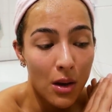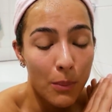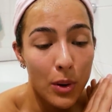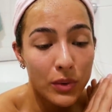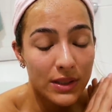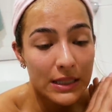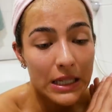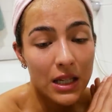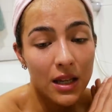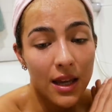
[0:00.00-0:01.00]

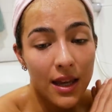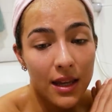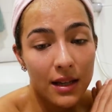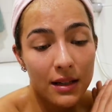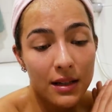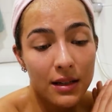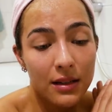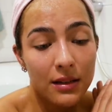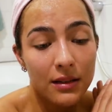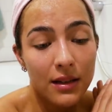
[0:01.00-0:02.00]
posting and
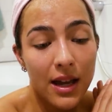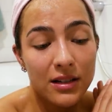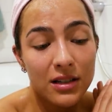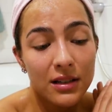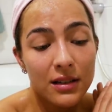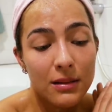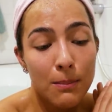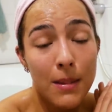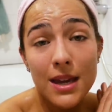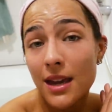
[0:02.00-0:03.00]
actually
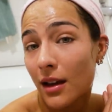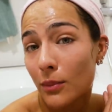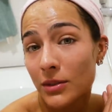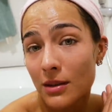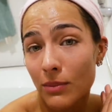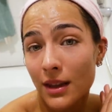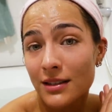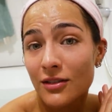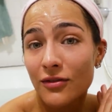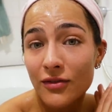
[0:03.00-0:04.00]
making up
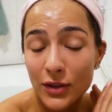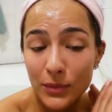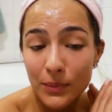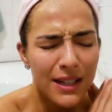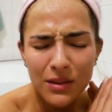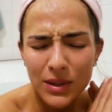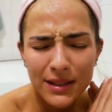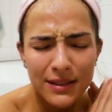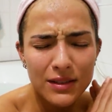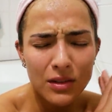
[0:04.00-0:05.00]
something to film.
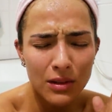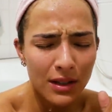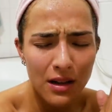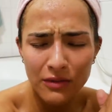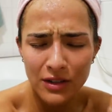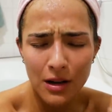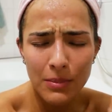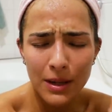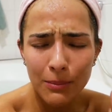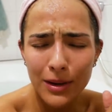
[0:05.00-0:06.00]
Anyways, totally off
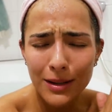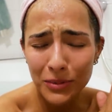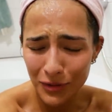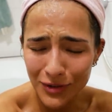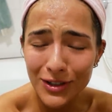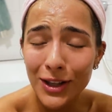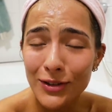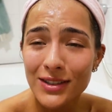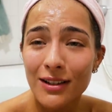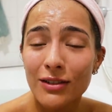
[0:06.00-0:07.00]
topic, but I'm going to
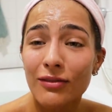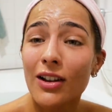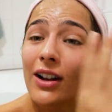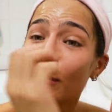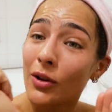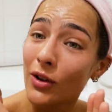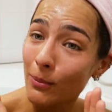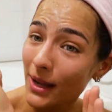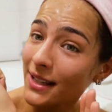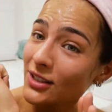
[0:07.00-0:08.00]
close down the vlog. I'm going
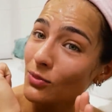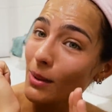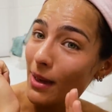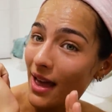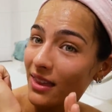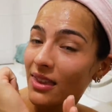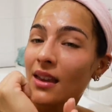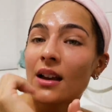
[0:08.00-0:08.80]
back into my bath